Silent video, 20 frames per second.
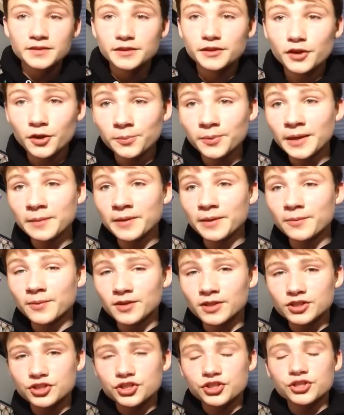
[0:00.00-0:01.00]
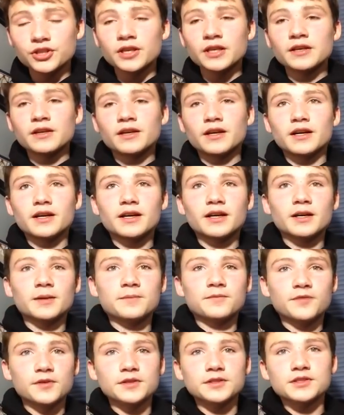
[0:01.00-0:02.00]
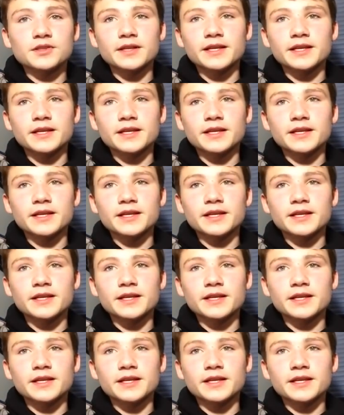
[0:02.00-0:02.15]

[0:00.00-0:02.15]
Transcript: Go buy my merch. First